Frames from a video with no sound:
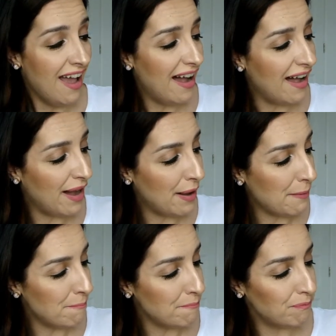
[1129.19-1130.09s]

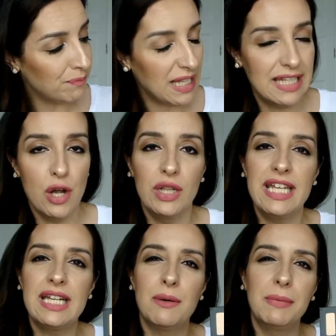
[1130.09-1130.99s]
The
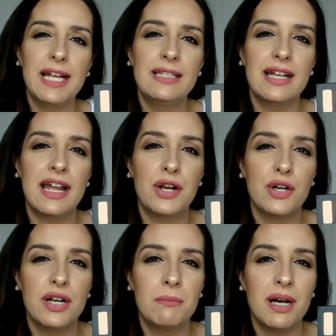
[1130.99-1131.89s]
only complaint that I
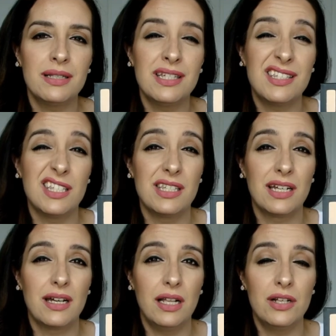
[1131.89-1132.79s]
heard about this is the
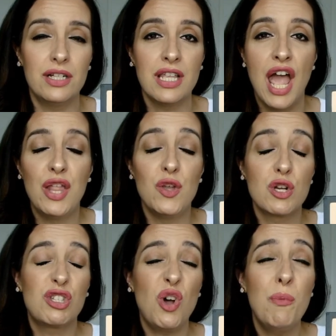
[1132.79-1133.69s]
colors. They're
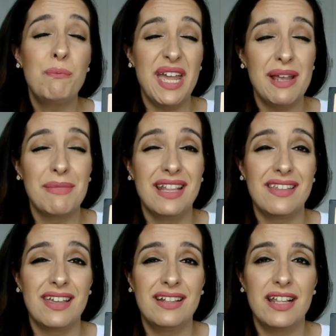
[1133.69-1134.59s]
so
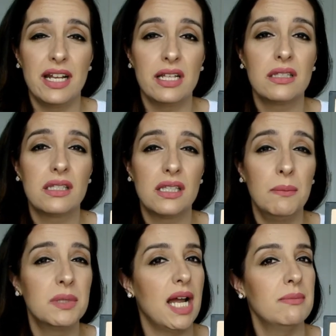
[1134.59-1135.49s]
pigmented that it's
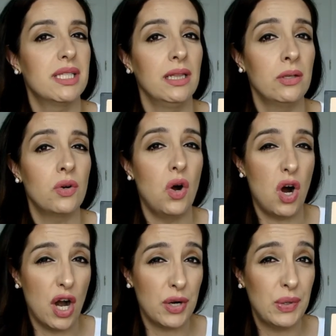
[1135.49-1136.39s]
sometimes a little
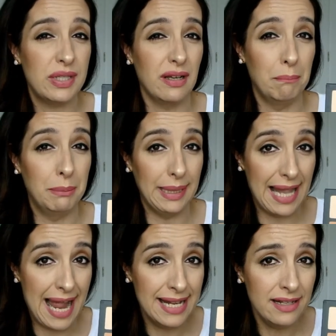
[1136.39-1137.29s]
harder to
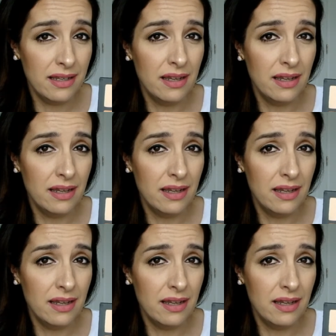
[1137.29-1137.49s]
blend.